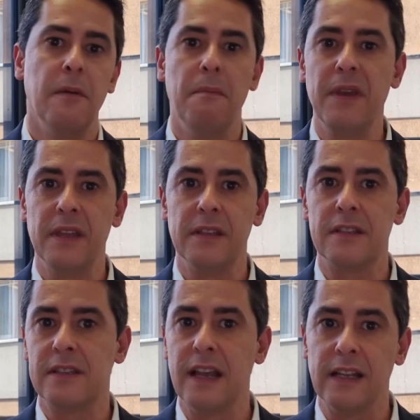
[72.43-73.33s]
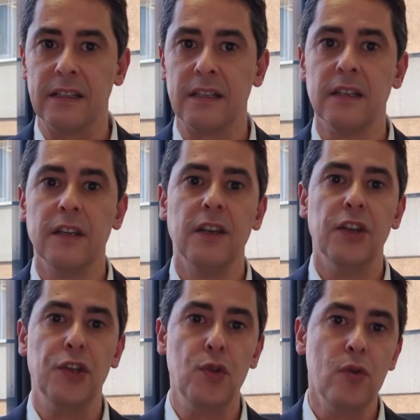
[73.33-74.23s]
means that
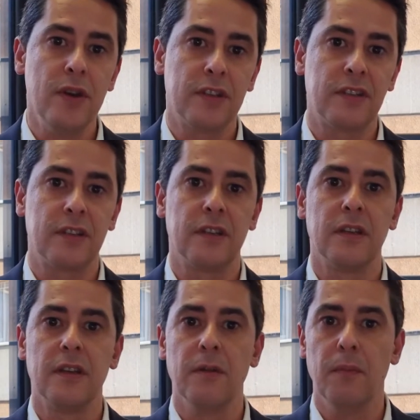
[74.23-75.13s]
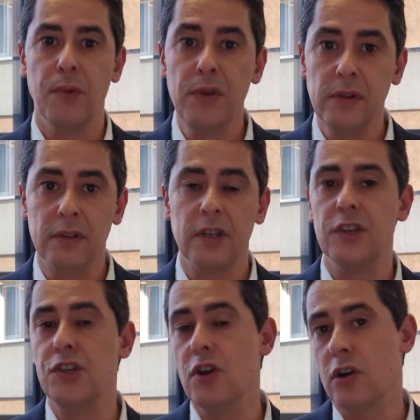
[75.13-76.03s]
US-built
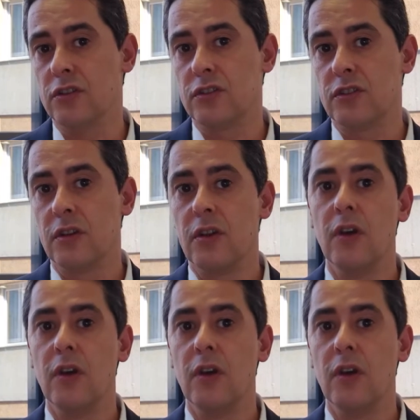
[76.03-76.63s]
yachts